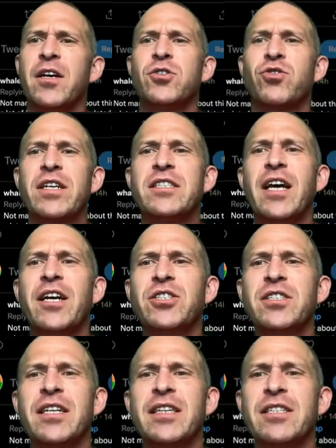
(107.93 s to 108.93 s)

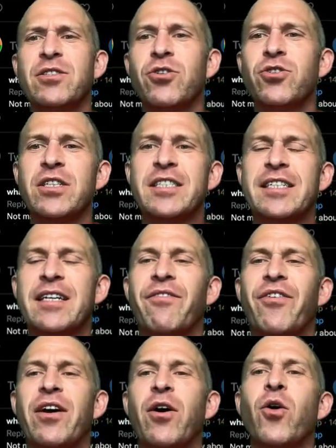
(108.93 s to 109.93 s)
Transactions like this usually
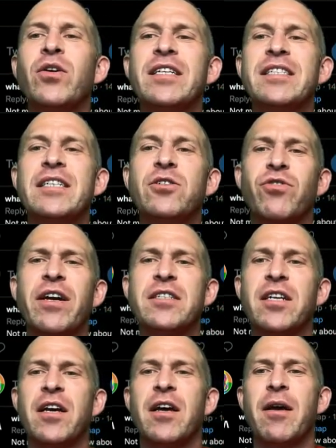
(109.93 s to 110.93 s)
signify OTC
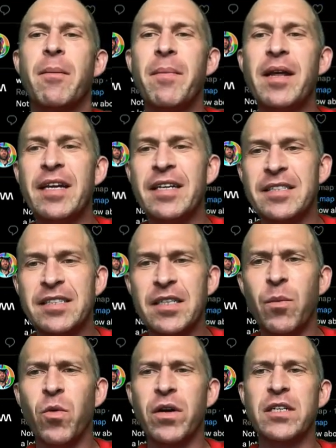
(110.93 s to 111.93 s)
trades meaning
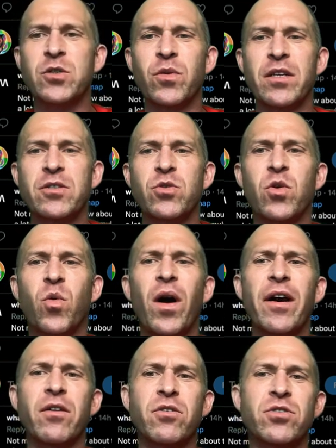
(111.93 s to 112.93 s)
someone is willing to
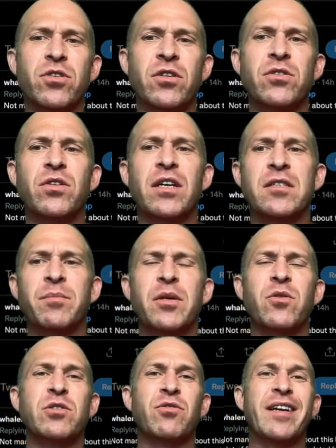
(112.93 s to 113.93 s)
acquire those 32,000
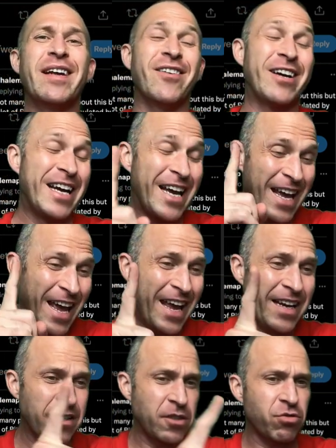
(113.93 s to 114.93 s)
Bitcoins right now.
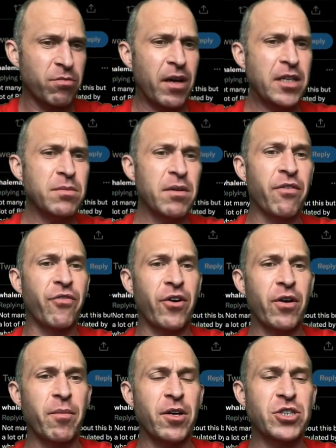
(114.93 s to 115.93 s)
And this reminds me of
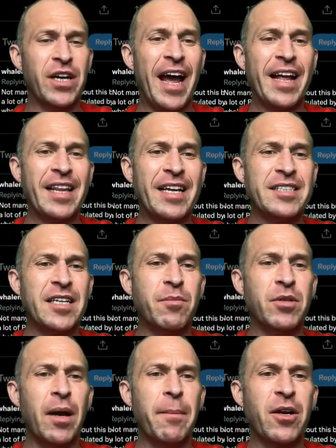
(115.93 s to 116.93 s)
very much at that same
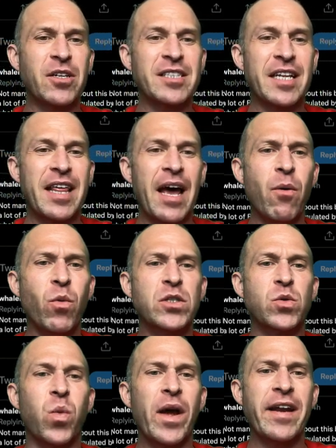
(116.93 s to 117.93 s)
time because that
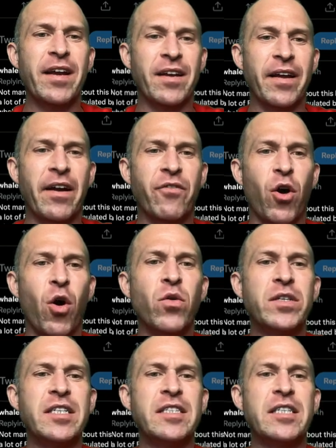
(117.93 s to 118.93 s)
was when a lot of
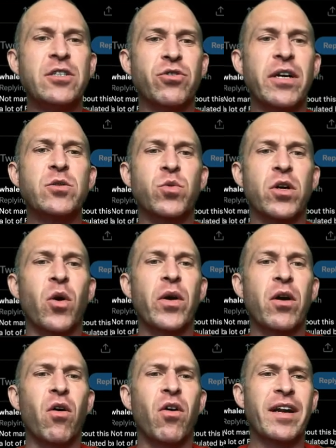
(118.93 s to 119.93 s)
OTC trades were
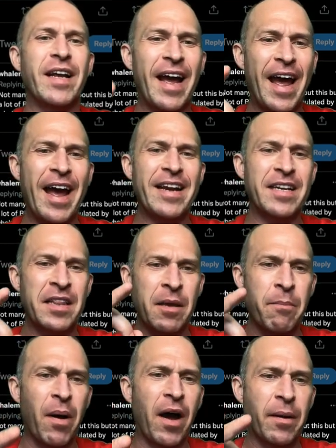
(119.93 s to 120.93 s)
going on at the
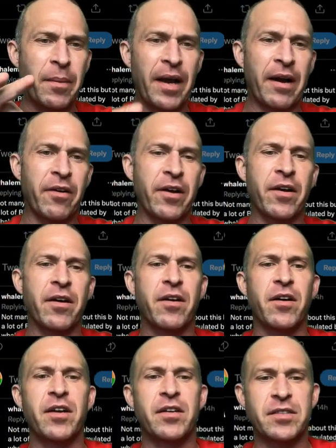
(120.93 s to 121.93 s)
bottom area
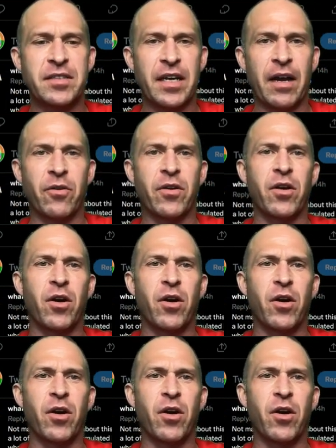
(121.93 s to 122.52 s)
down